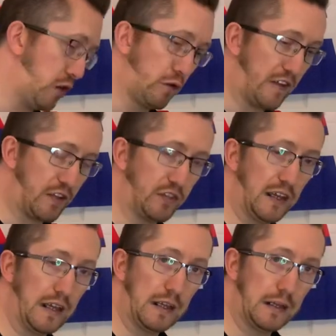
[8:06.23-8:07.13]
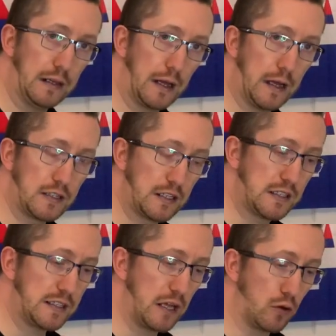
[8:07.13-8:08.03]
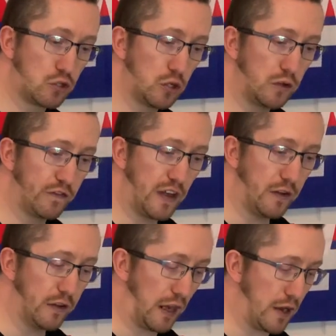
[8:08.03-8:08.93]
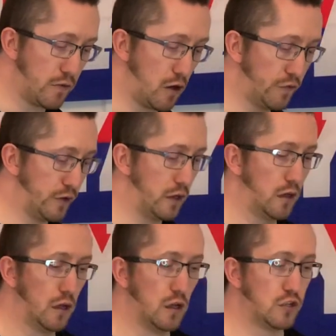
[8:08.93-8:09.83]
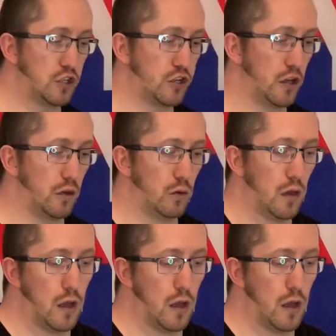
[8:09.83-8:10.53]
we've had the CC02 Defender Land Rover to do,